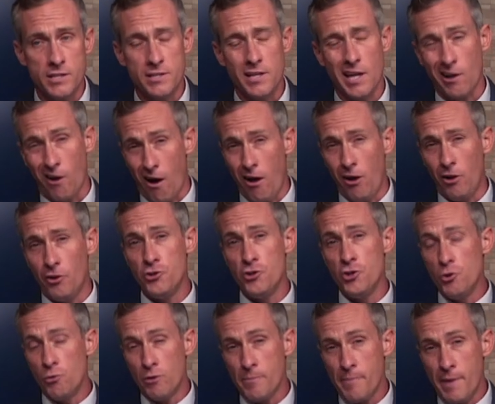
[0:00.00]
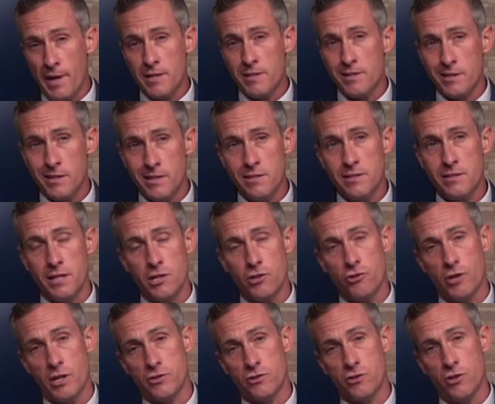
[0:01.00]
Just like all newer medicines,
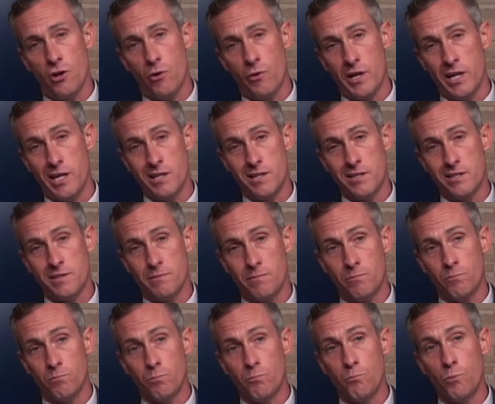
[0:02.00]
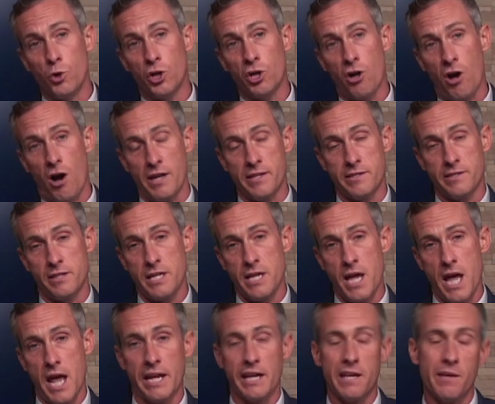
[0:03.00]
Entresto is more
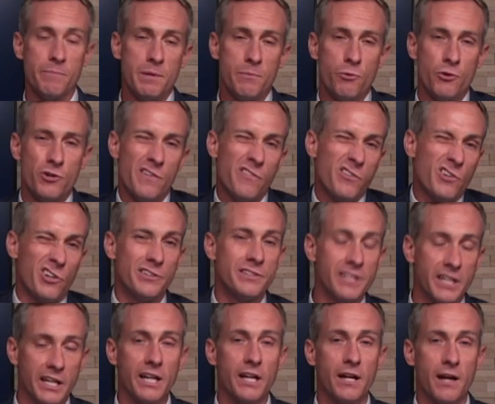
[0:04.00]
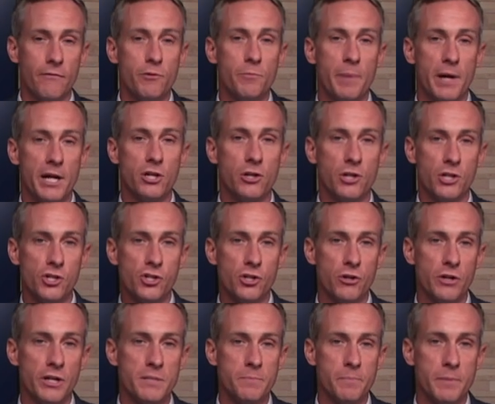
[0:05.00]
costly and it can be more difficult to get it covered by your
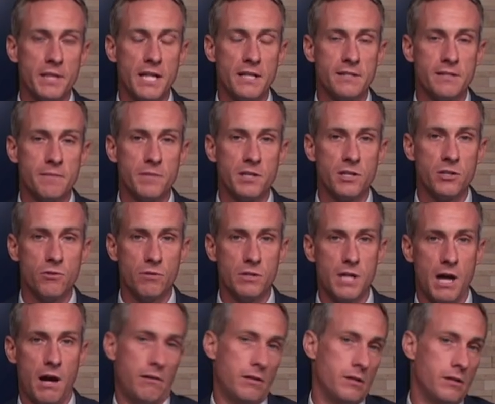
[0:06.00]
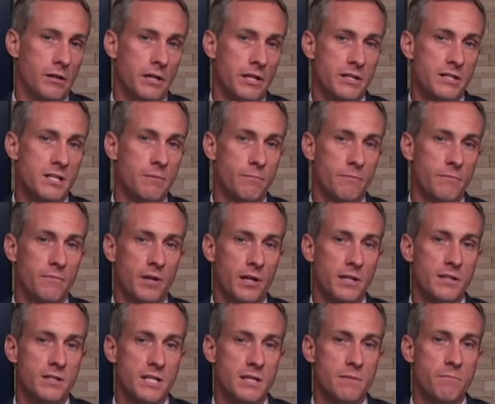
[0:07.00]
insurance, but that's something your doctor and team
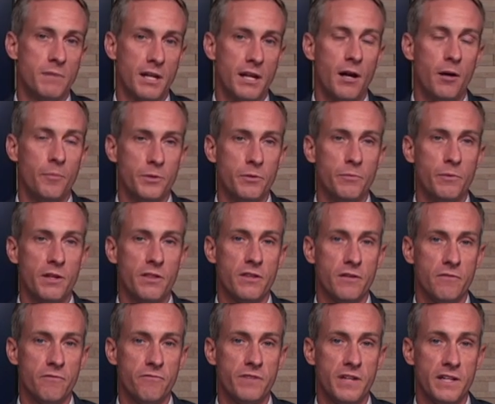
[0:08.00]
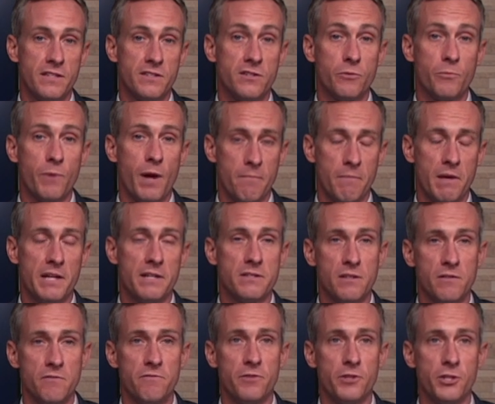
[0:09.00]
and team can help you with if it's the right
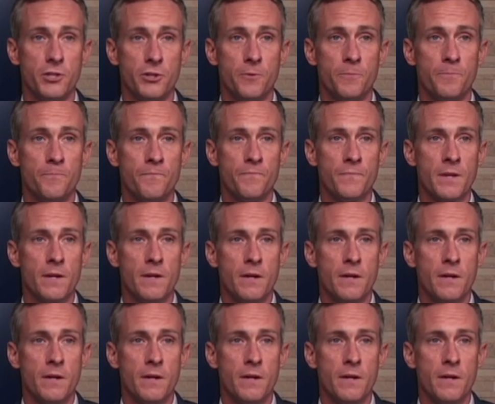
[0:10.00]
medicine for you.